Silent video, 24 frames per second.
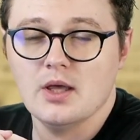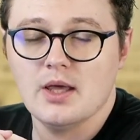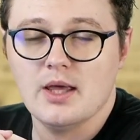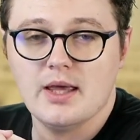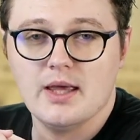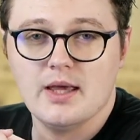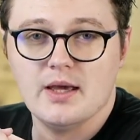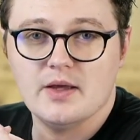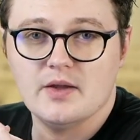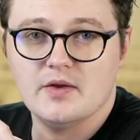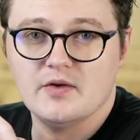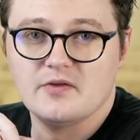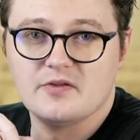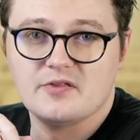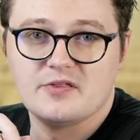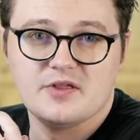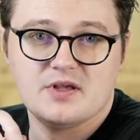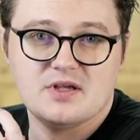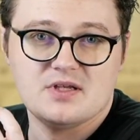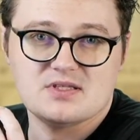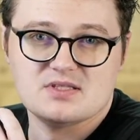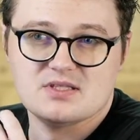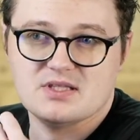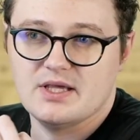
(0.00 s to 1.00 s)
and
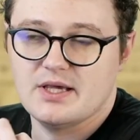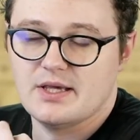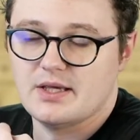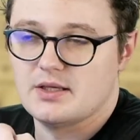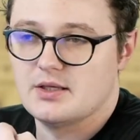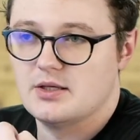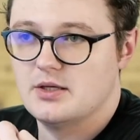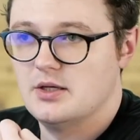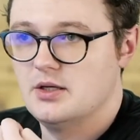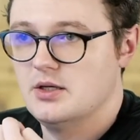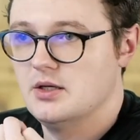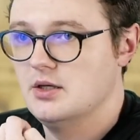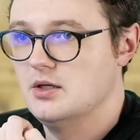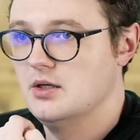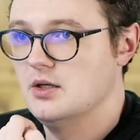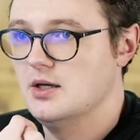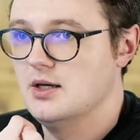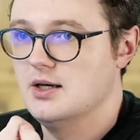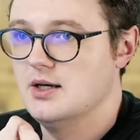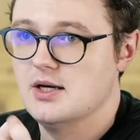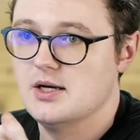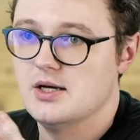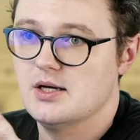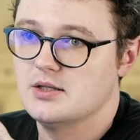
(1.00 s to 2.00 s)
things like
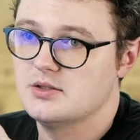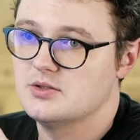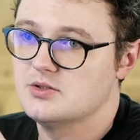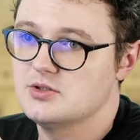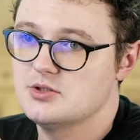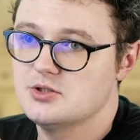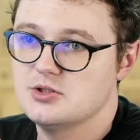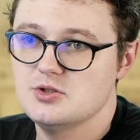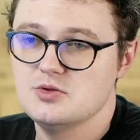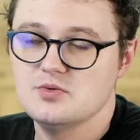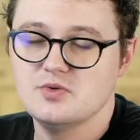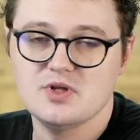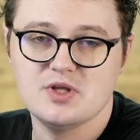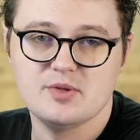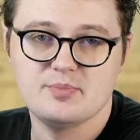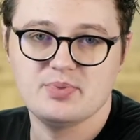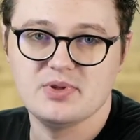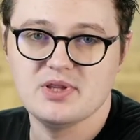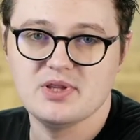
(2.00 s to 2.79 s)
2D